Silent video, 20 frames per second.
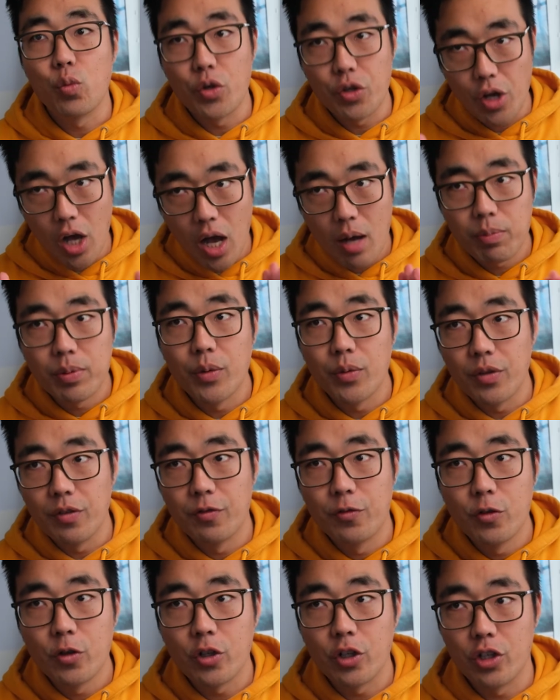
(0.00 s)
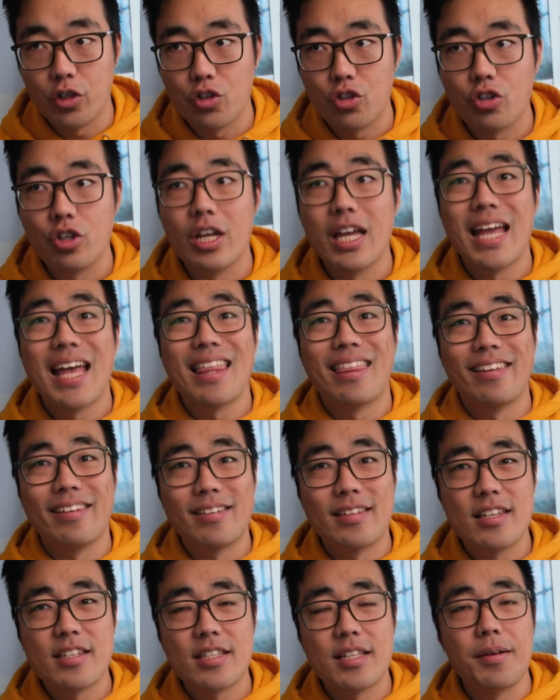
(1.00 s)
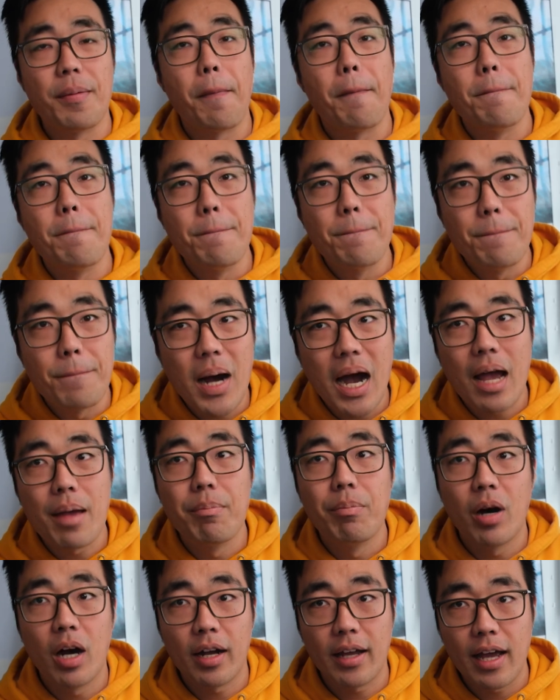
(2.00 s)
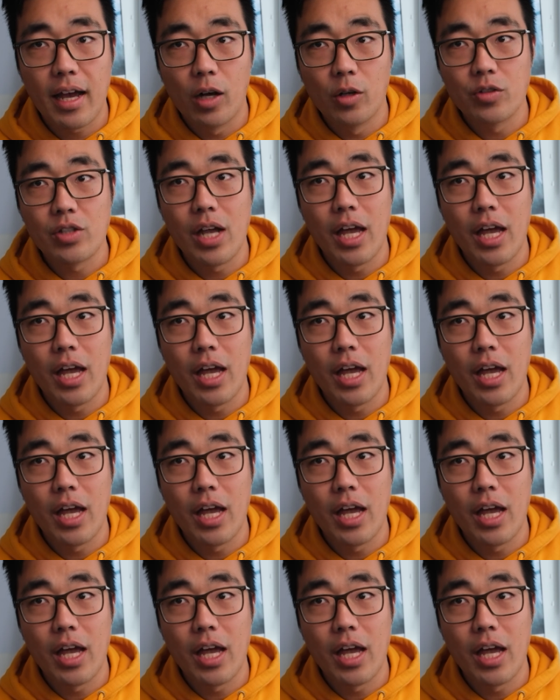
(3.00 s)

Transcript: when you upload the footage, the system might bug out